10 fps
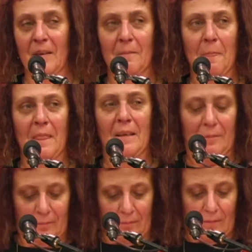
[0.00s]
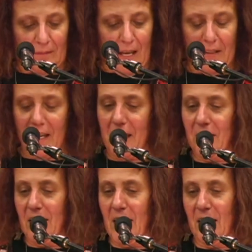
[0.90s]
On the
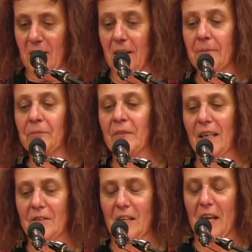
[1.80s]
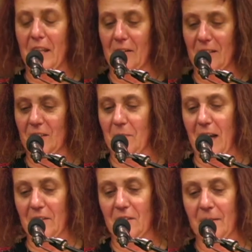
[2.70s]
other hand, here's another
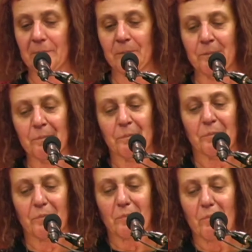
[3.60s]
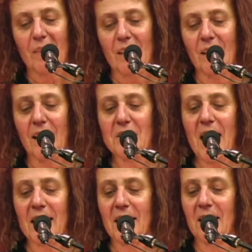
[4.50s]
response. Hi,
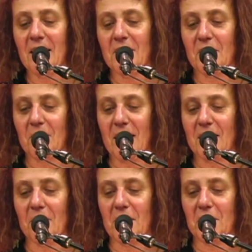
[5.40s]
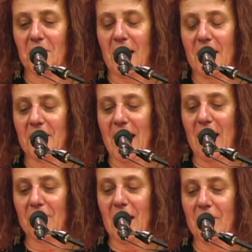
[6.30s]
Jackie. Just wanted to wish you well on your
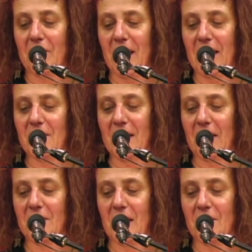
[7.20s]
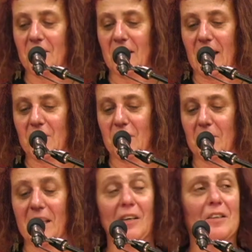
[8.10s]
half-life event. Sounds interesting and should
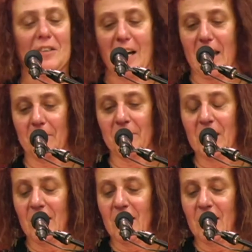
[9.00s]
be a good time.